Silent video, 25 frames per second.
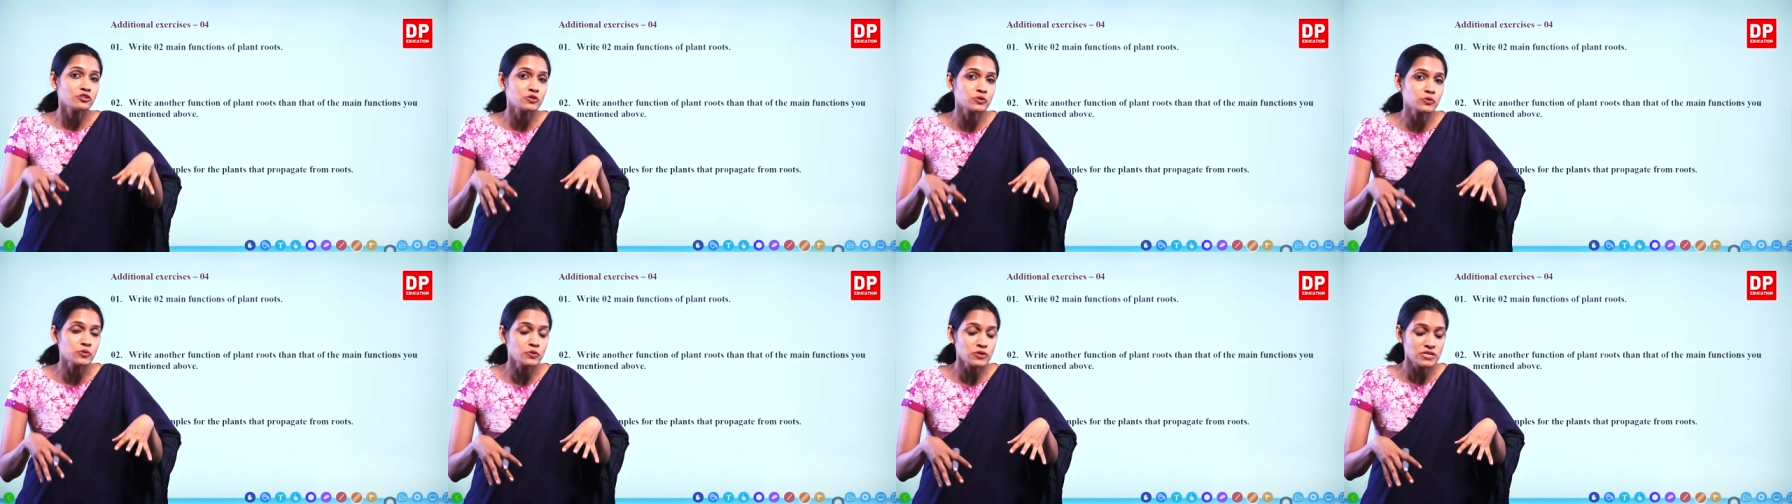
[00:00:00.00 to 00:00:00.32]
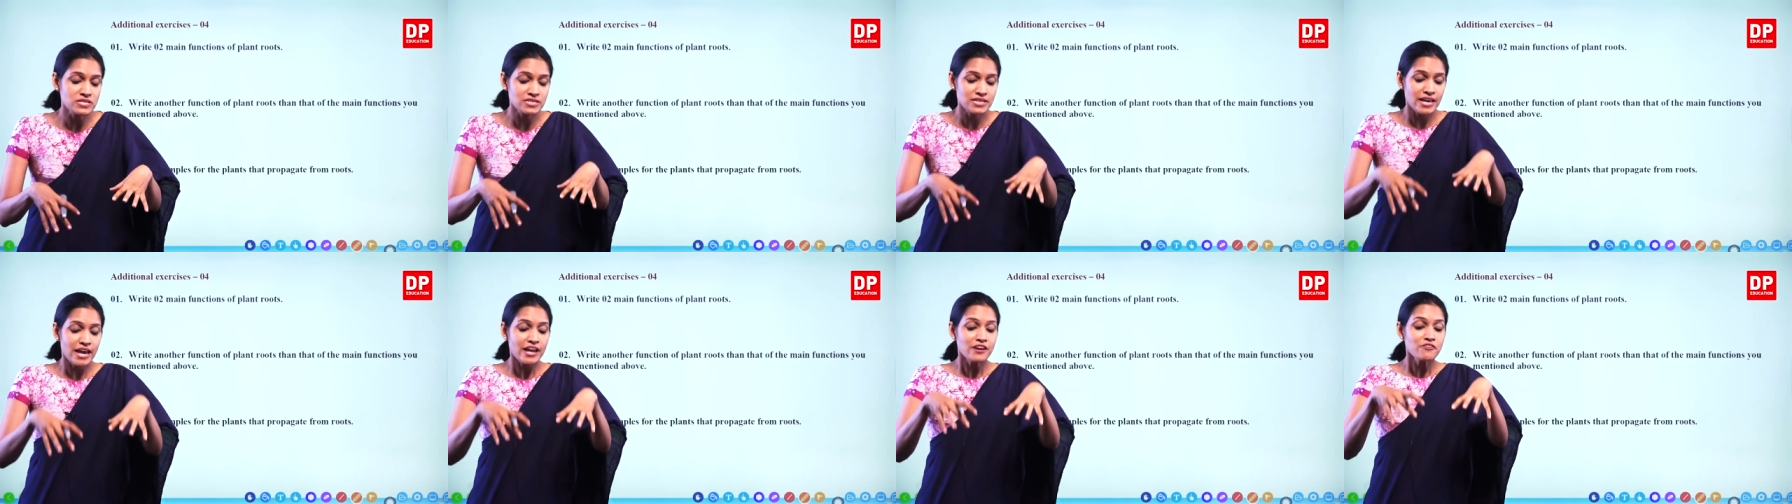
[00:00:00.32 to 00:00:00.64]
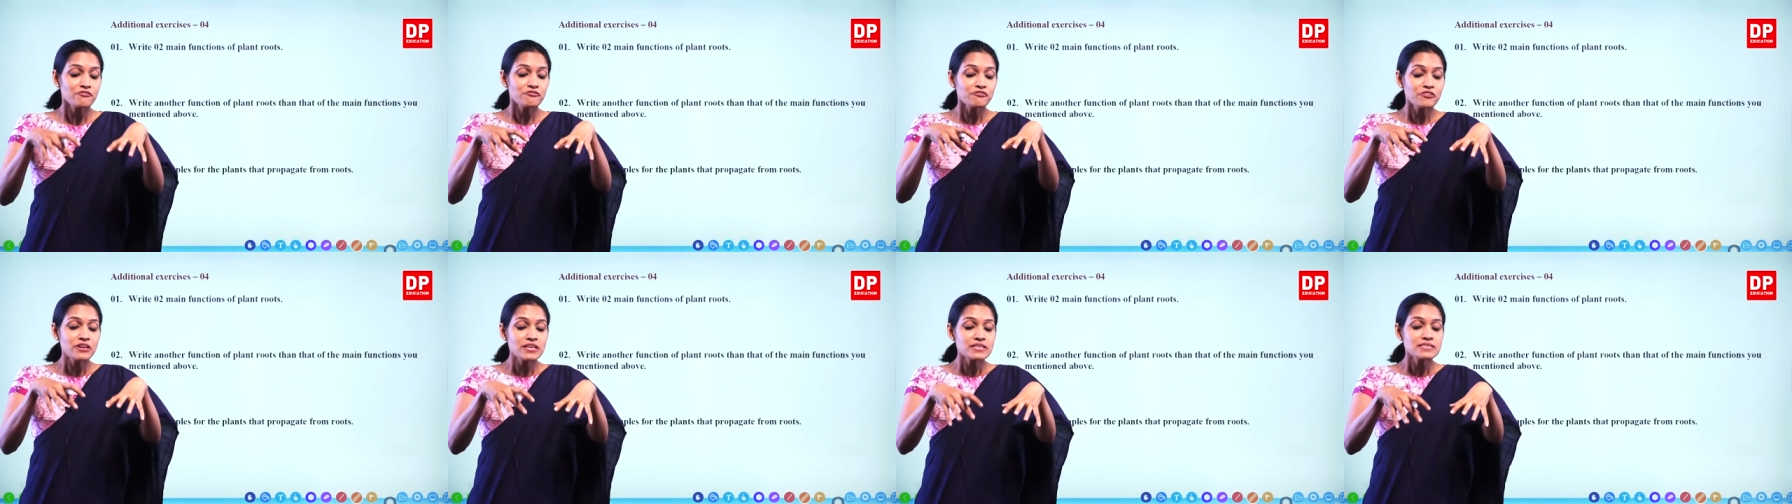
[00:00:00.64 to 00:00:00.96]
roots can
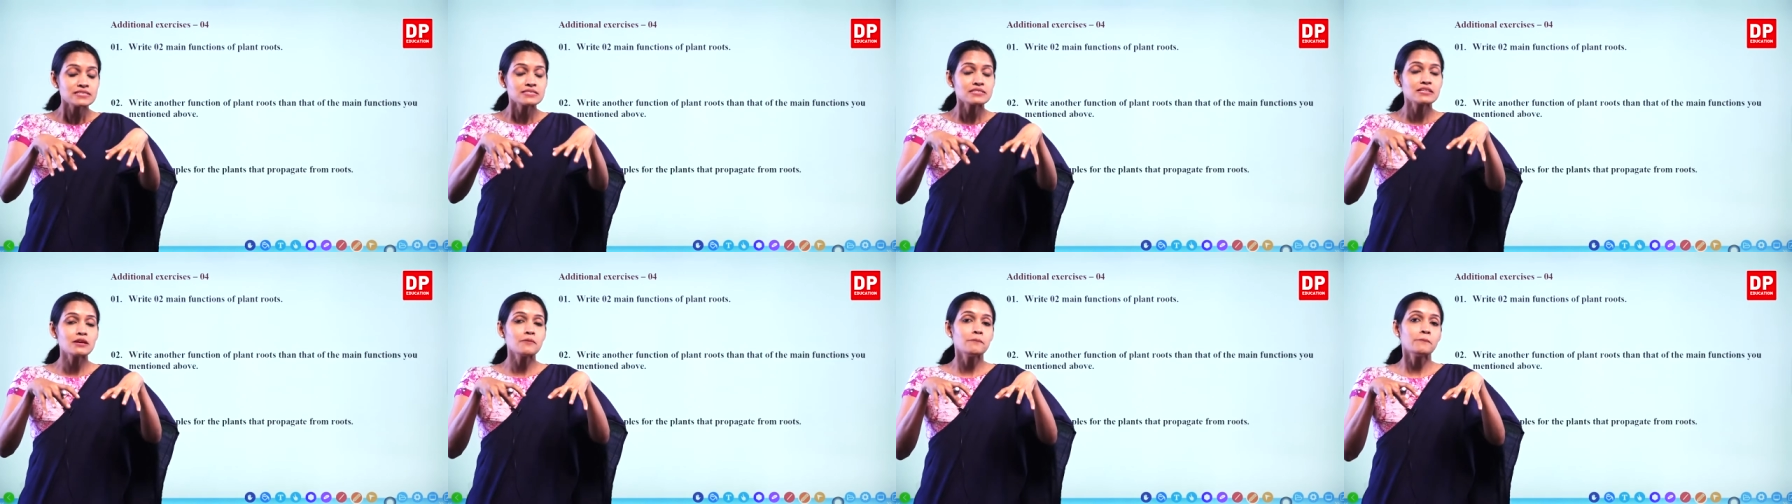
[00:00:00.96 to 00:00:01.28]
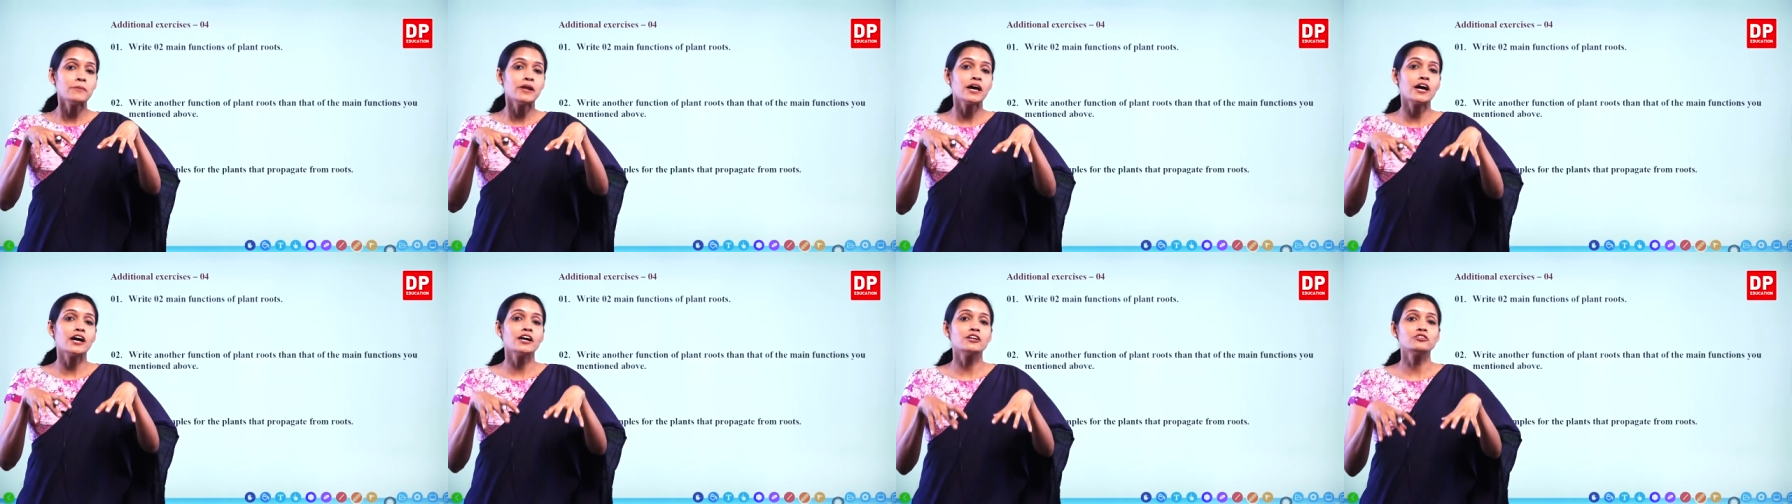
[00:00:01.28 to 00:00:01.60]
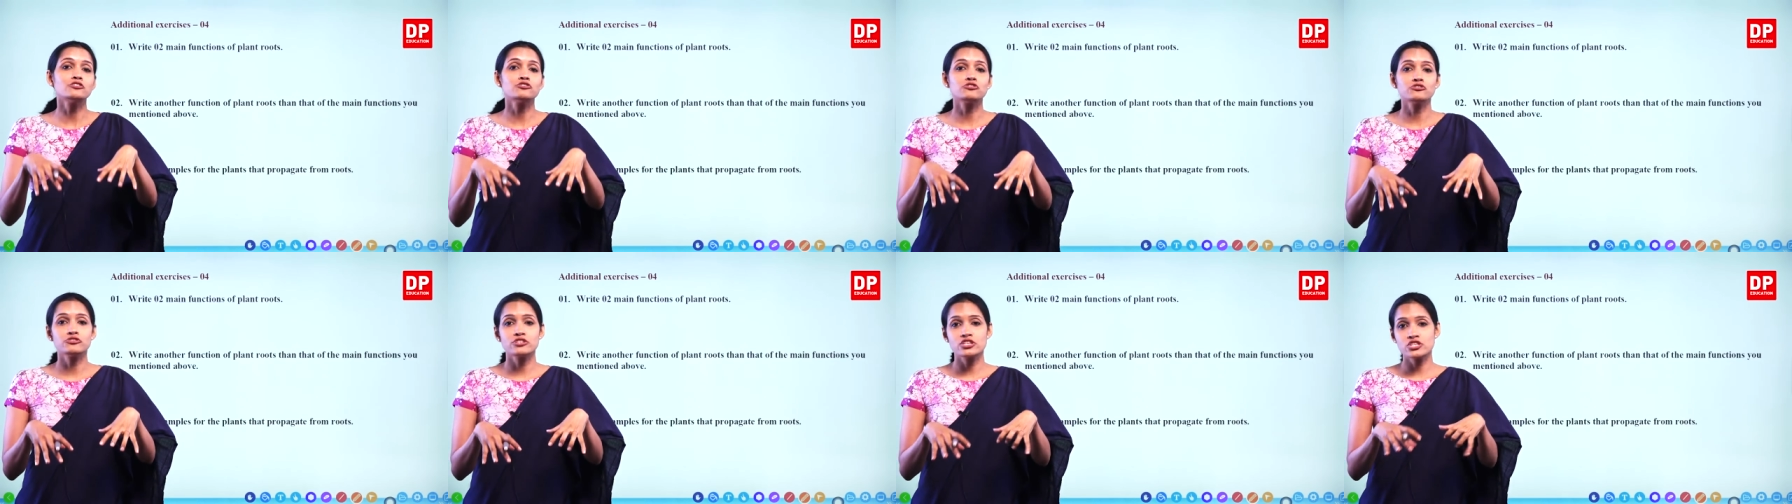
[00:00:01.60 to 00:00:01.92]
fix the plant
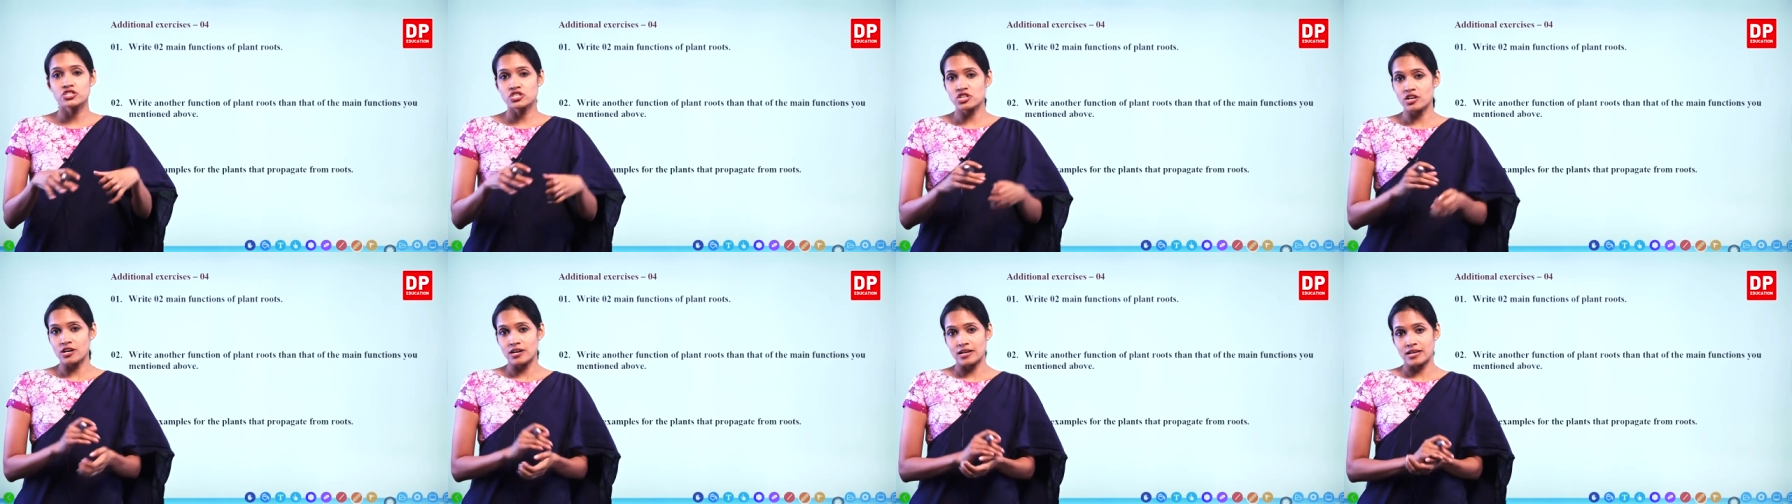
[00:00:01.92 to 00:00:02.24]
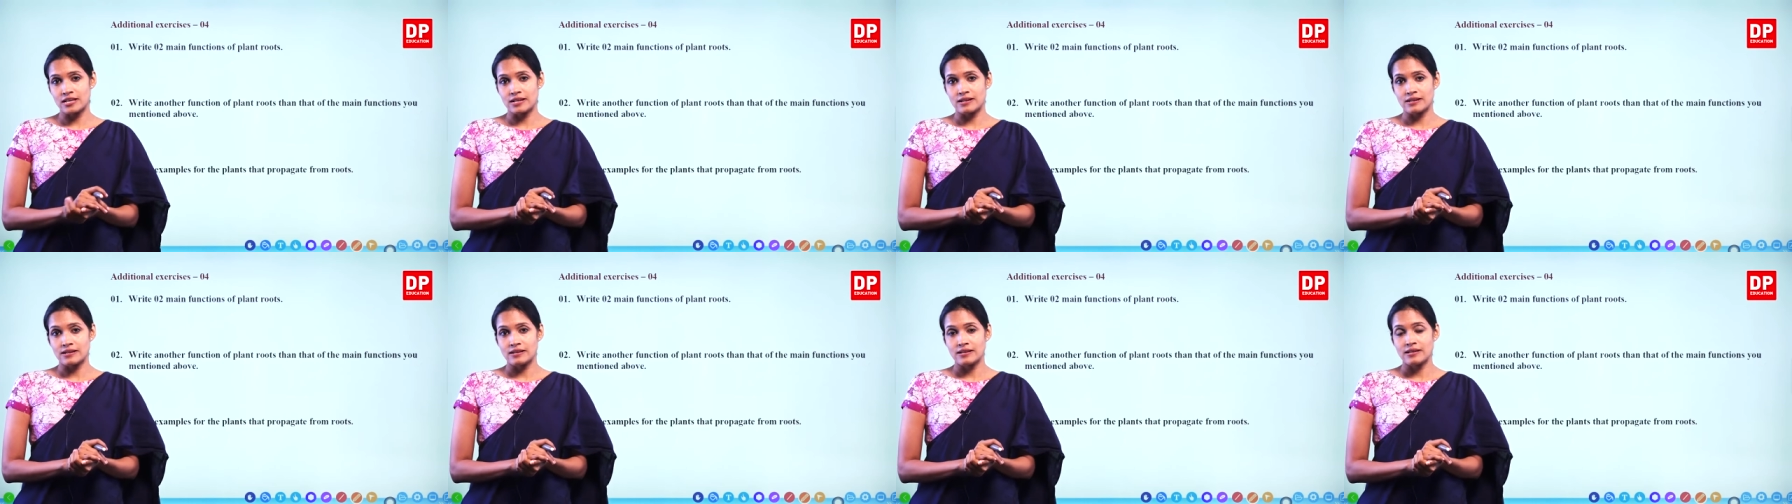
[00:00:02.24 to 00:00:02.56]
to the soil,